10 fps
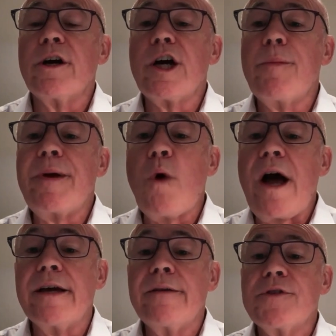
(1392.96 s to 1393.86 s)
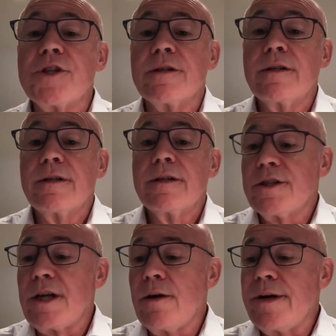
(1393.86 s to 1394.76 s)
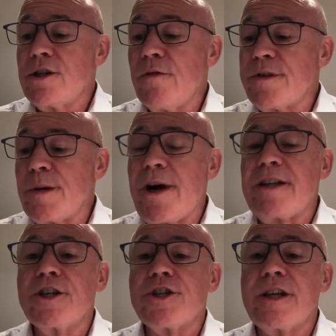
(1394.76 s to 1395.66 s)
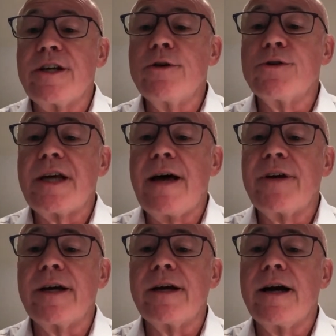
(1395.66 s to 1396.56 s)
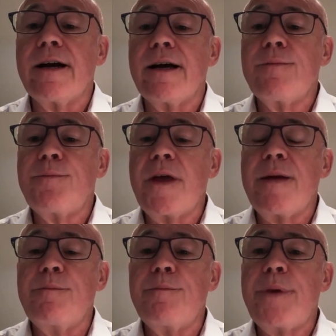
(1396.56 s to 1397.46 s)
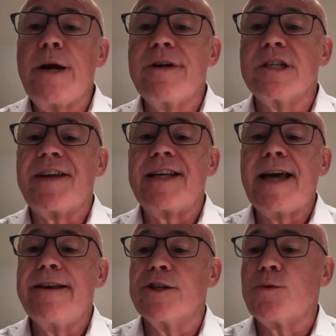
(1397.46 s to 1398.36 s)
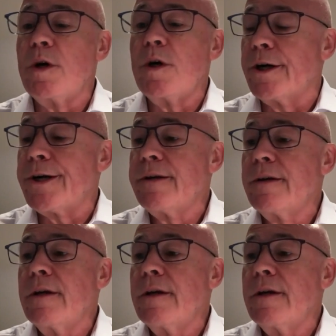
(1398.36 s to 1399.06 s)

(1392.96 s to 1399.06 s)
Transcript: can come in waves. So insolvency practitioners are used to having uh, in periods of intense work.